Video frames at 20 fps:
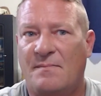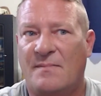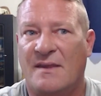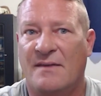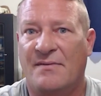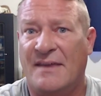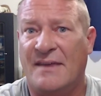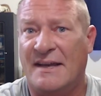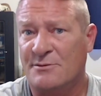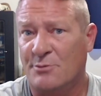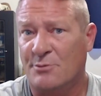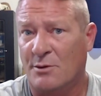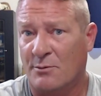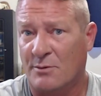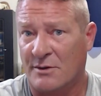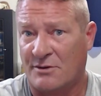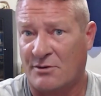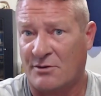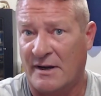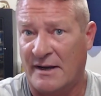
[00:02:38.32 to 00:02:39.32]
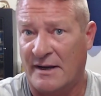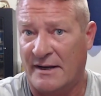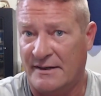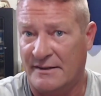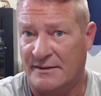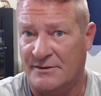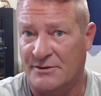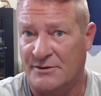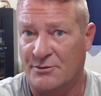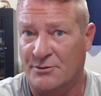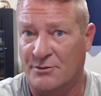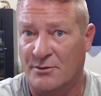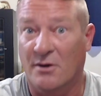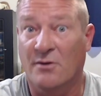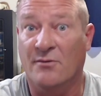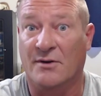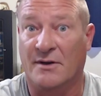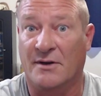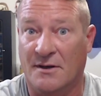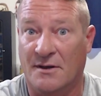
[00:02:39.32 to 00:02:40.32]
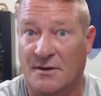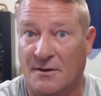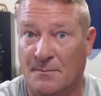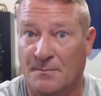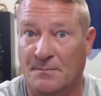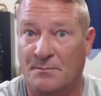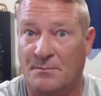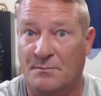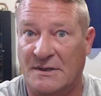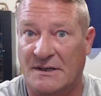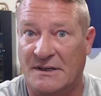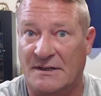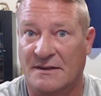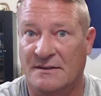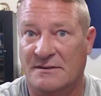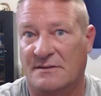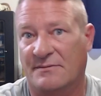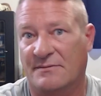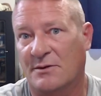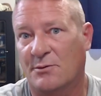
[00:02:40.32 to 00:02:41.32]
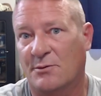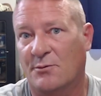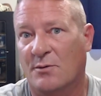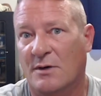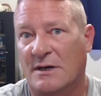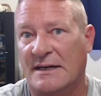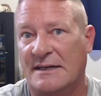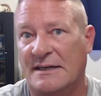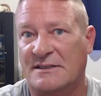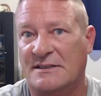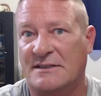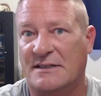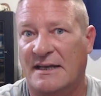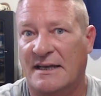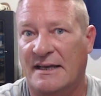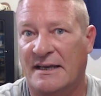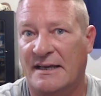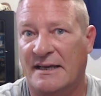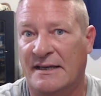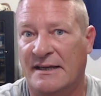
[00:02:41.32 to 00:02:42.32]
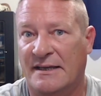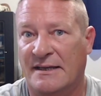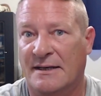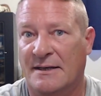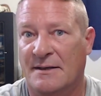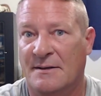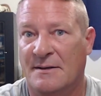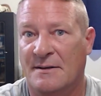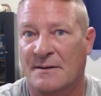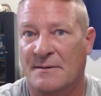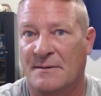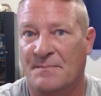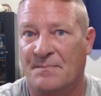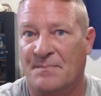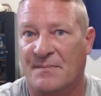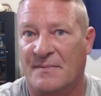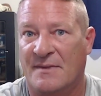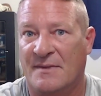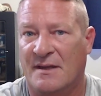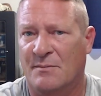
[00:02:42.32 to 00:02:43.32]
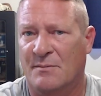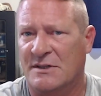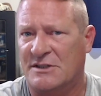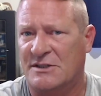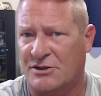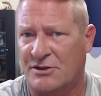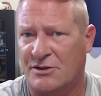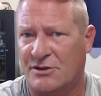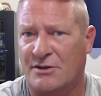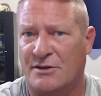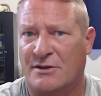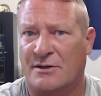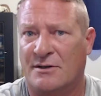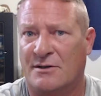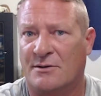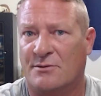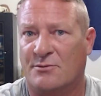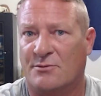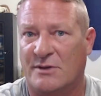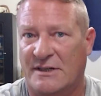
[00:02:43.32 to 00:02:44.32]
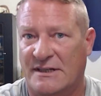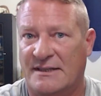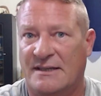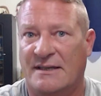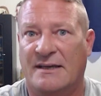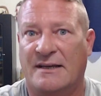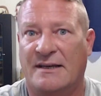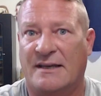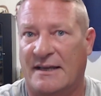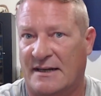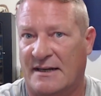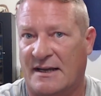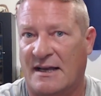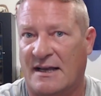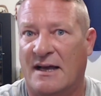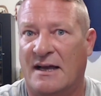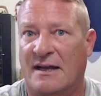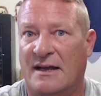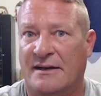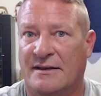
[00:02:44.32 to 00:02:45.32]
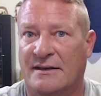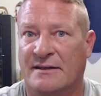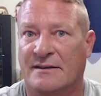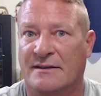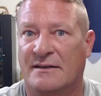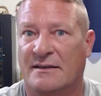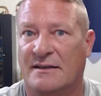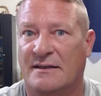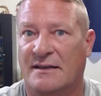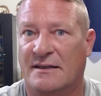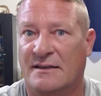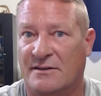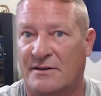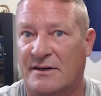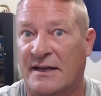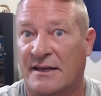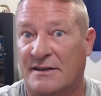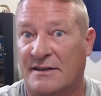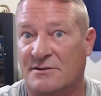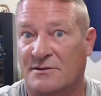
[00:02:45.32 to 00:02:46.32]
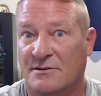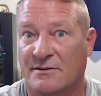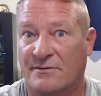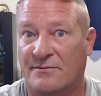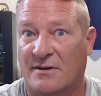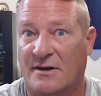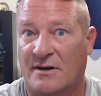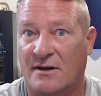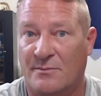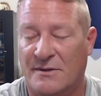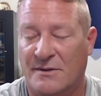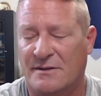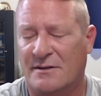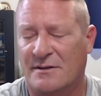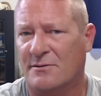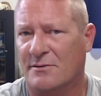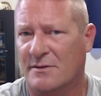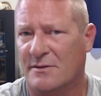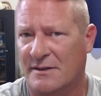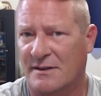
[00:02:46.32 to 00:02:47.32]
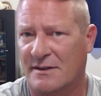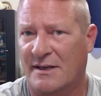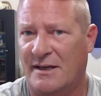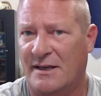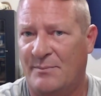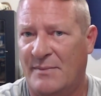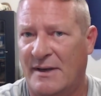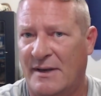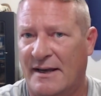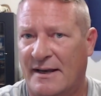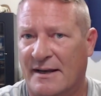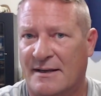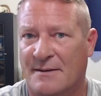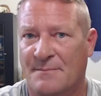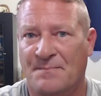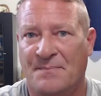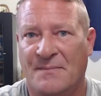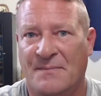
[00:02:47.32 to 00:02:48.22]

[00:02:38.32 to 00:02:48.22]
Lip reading: that's what we're trying to overcome. Because if you watch a mature retic anaconda in their natural environment, they're really laid back.